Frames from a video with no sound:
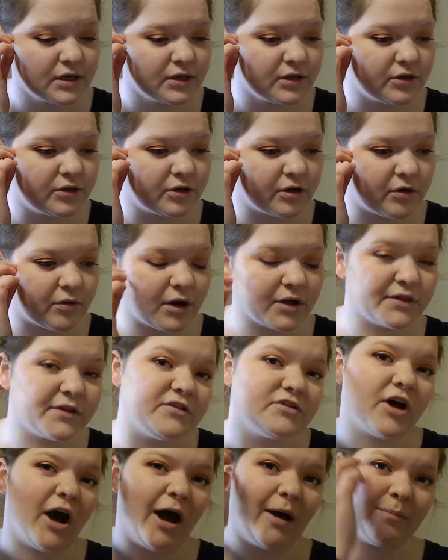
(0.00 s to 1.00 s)
you know, on the
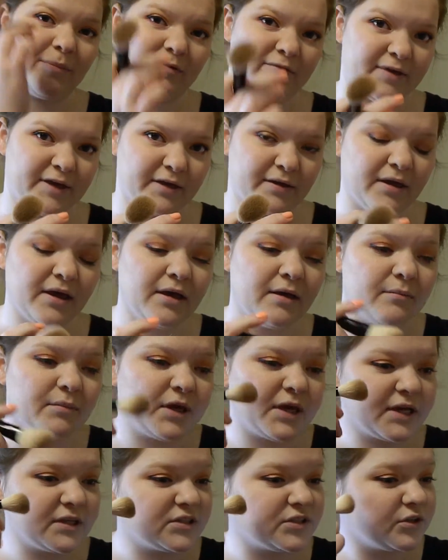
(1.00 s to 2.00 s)
top of it,
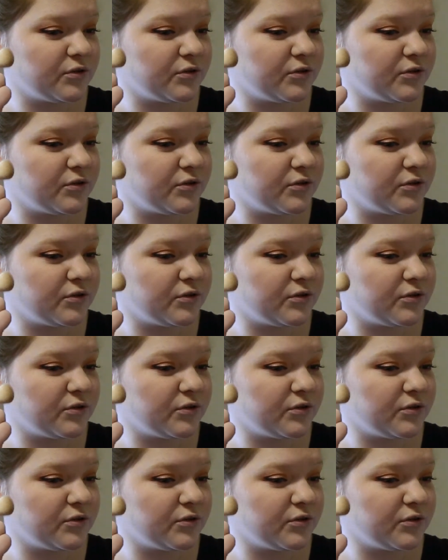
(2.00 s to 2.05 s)
because